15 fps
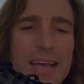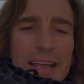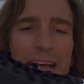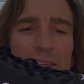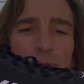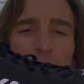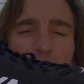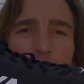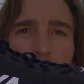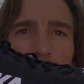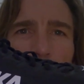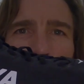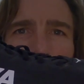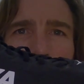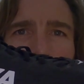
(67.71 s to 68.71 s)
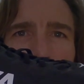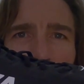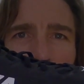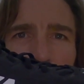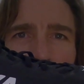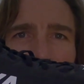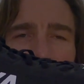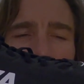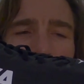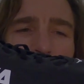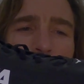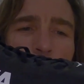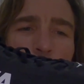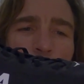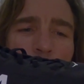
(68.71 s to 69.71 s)
That's really where you want to measure there.
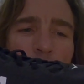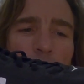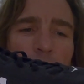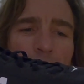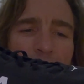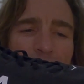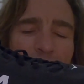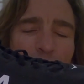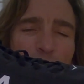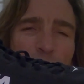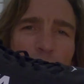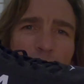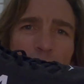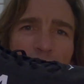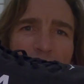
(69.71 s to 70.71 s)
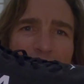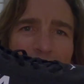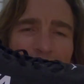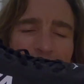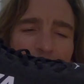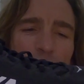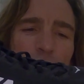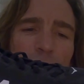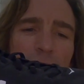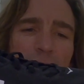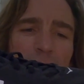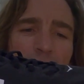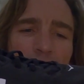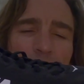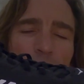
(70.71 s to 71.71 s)
But in front of that is really
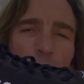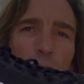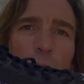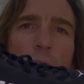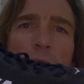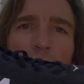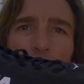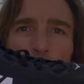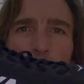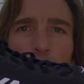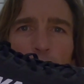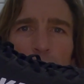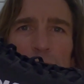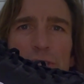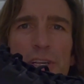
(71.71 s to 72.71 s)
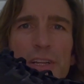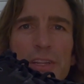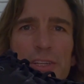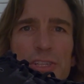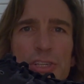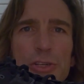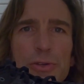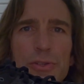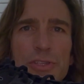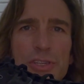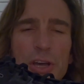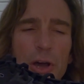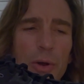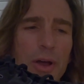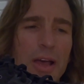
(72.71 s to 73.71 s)
the rocker portion of the shoe.
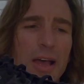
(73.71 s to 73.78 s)
So